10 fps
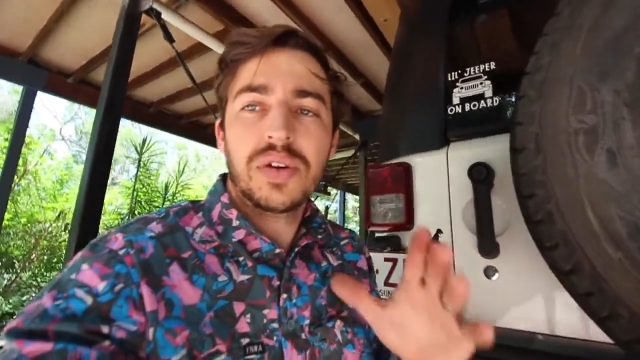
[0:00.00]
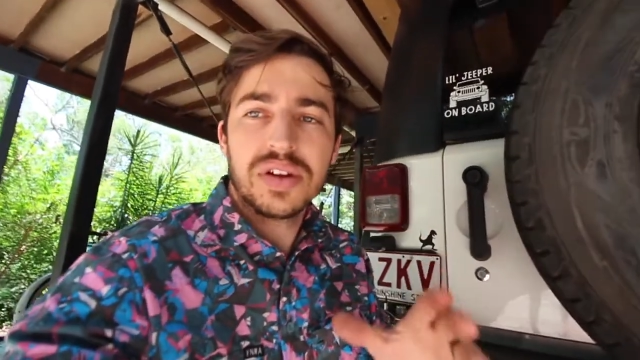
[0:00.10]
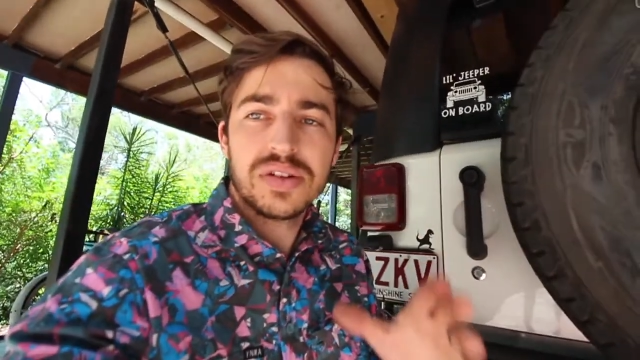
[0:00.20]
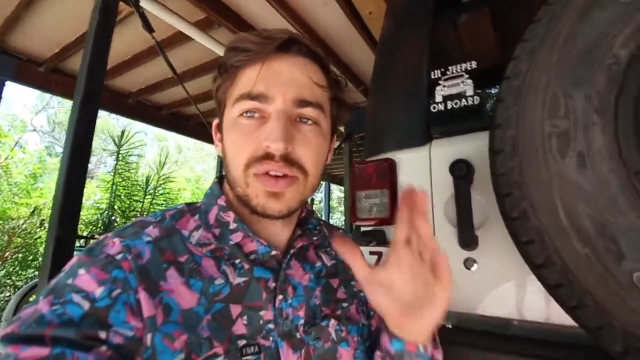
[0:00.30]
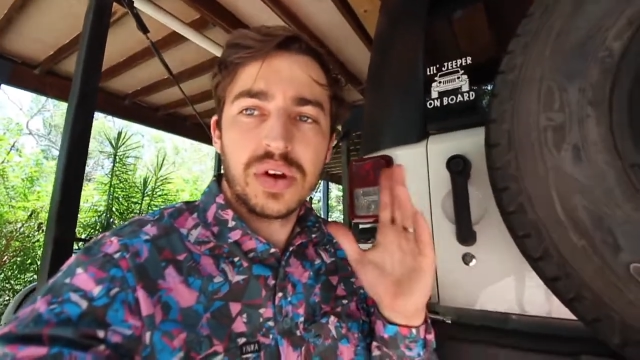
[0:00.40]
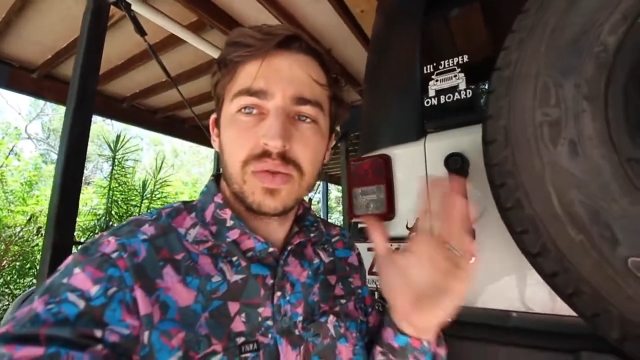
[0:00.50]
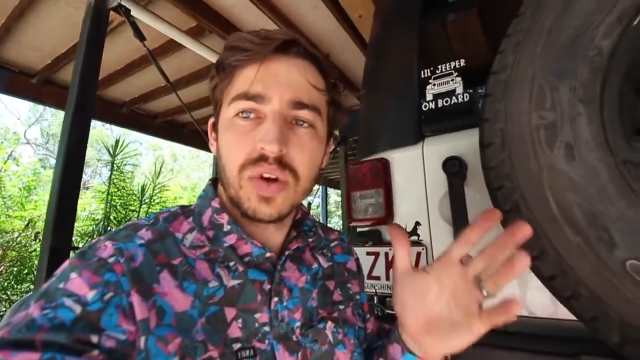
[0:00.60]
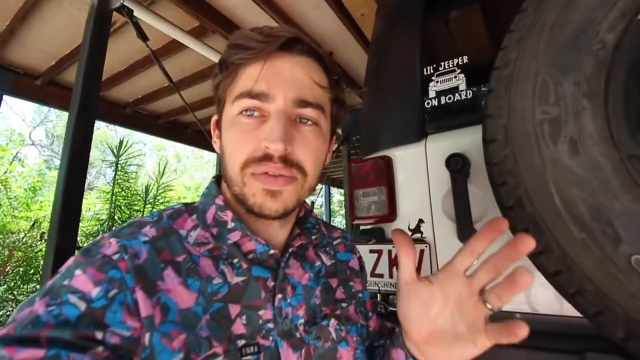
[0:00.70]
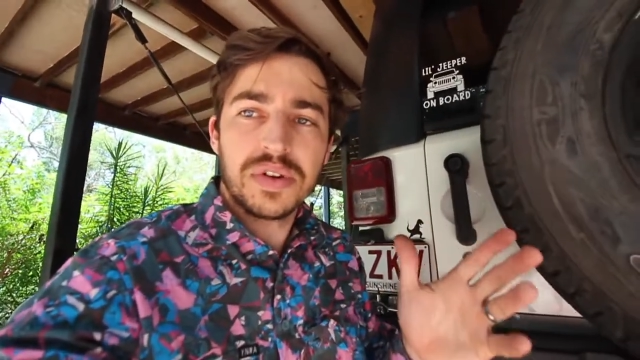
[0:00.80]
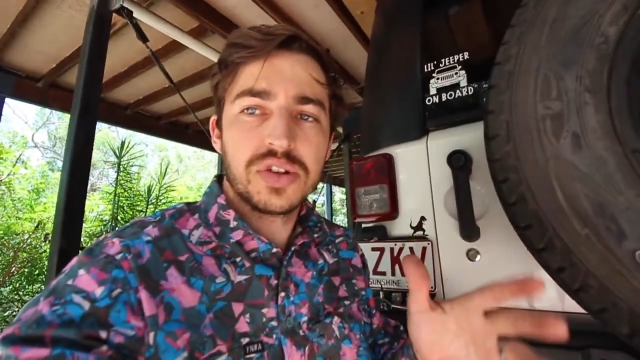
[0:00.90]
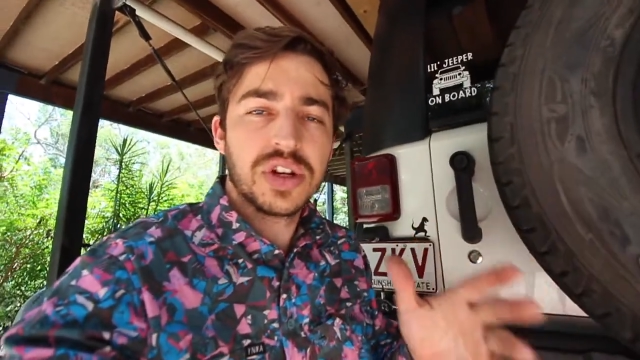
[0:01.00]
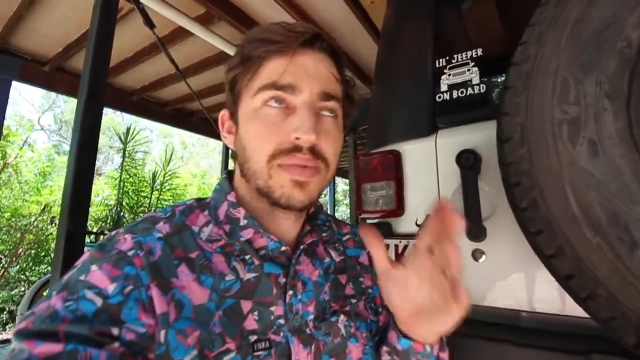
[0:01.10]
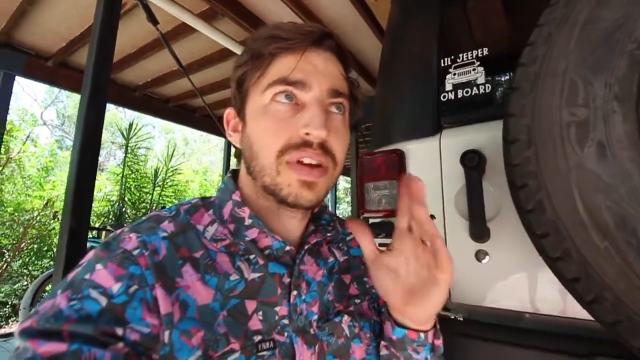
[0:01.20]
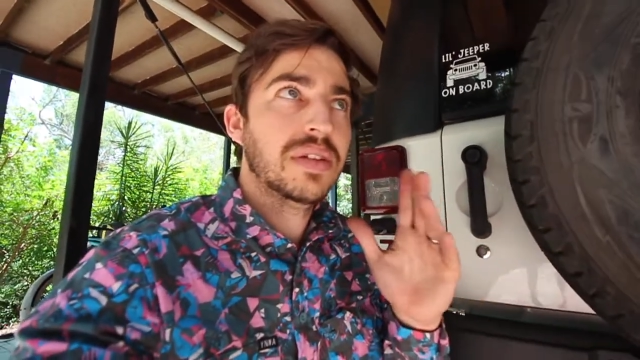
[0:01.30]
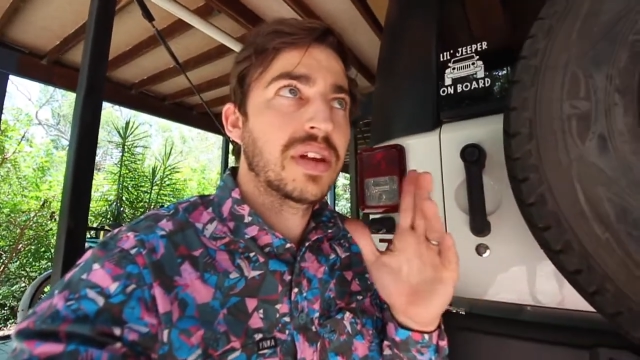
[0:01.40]
on it, so if you go for your
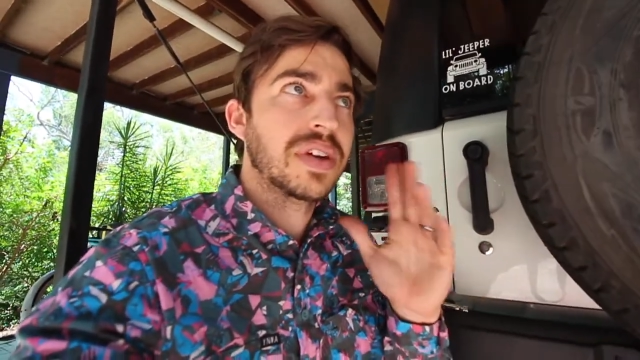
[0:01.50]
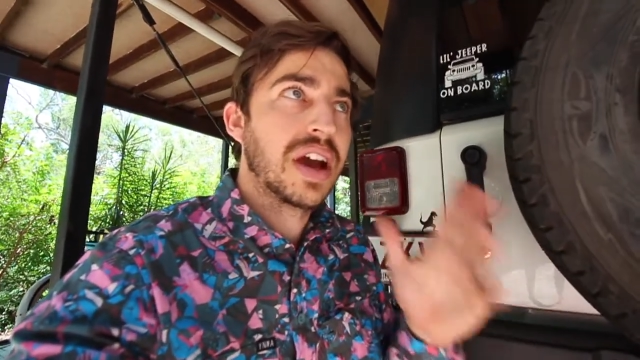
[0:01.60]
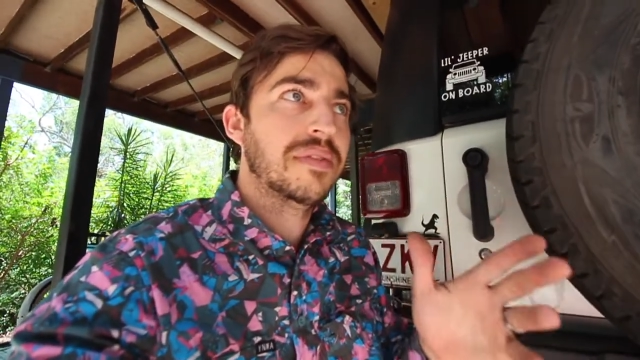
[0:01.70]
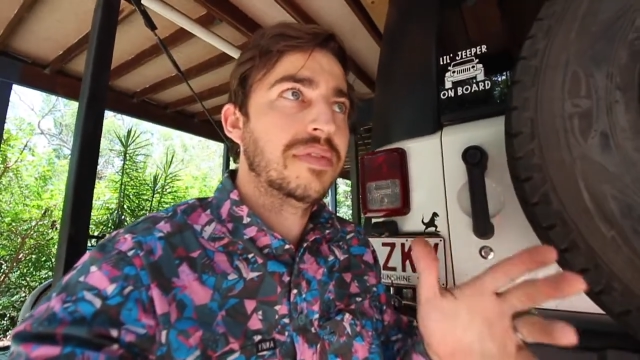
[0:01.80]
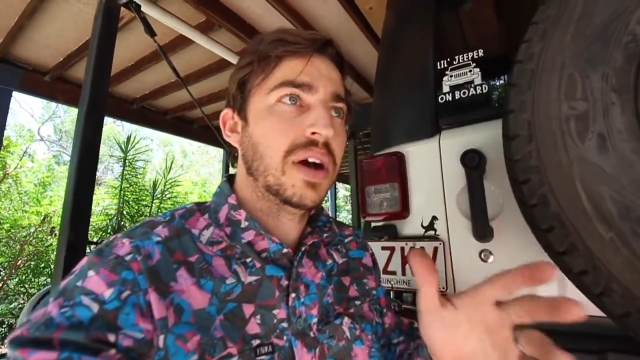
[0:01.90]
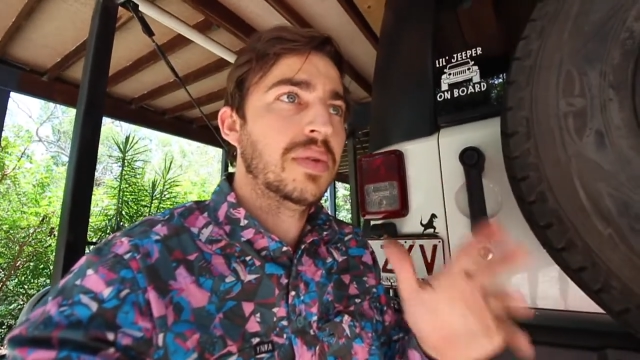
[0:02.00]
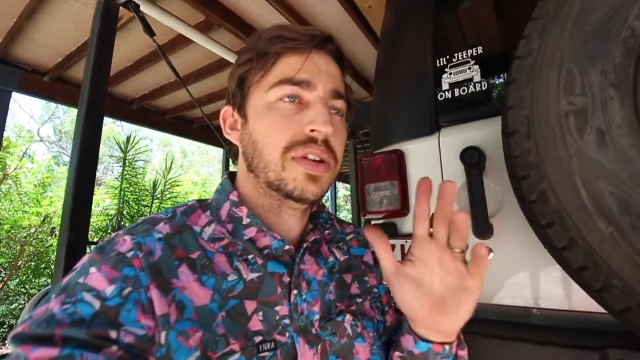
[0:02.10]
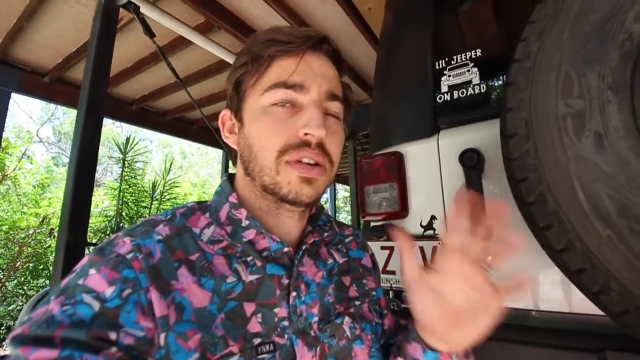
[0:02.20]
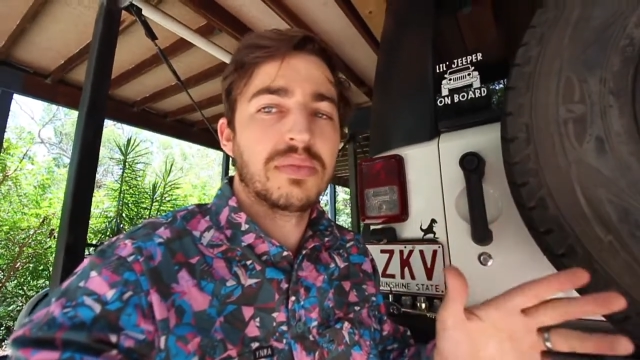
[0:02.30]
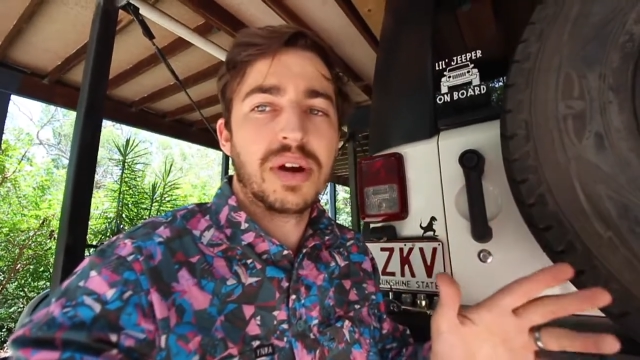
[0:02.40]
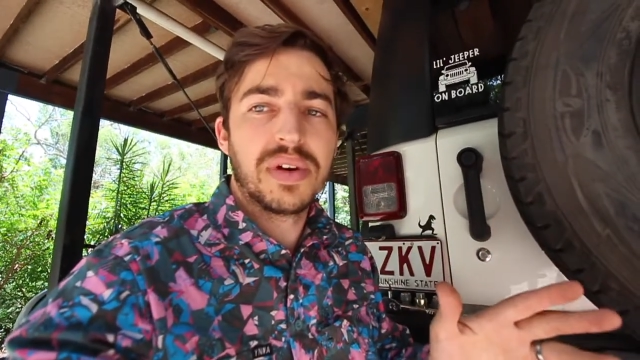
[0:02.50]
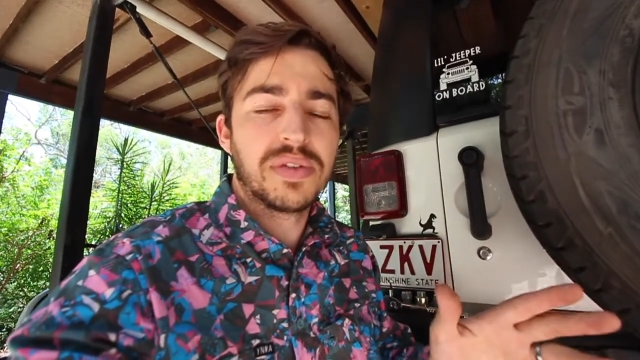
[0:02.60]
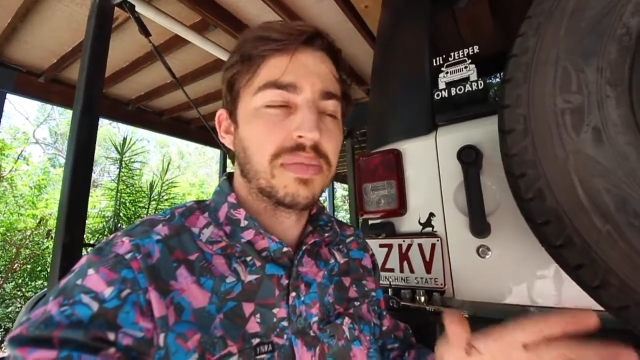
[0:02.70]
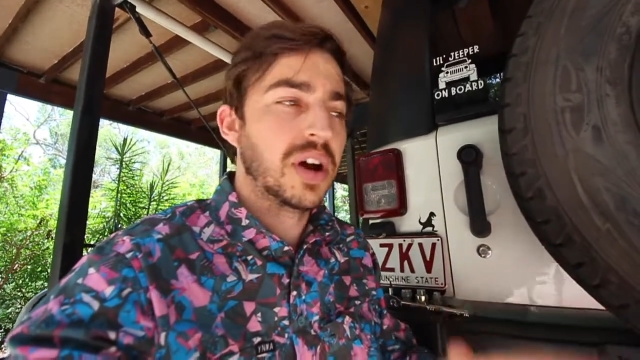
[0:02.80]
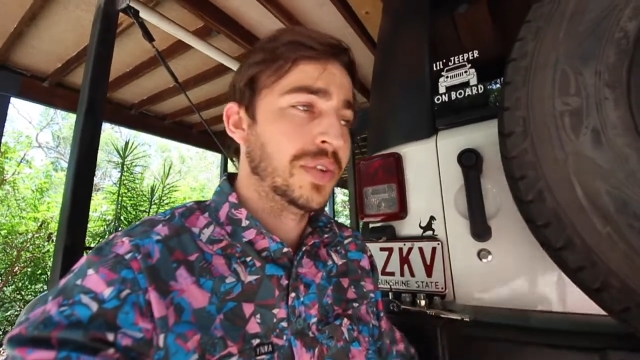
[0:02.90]
Jeep, if you can't find one, you might be
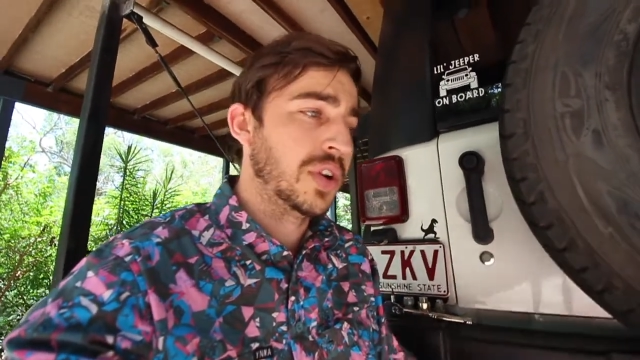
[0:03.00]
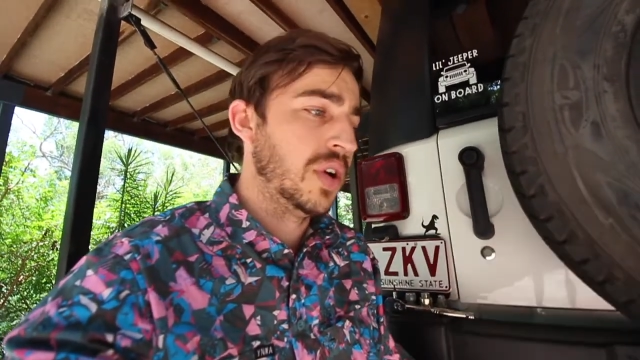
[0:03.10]
able to buy one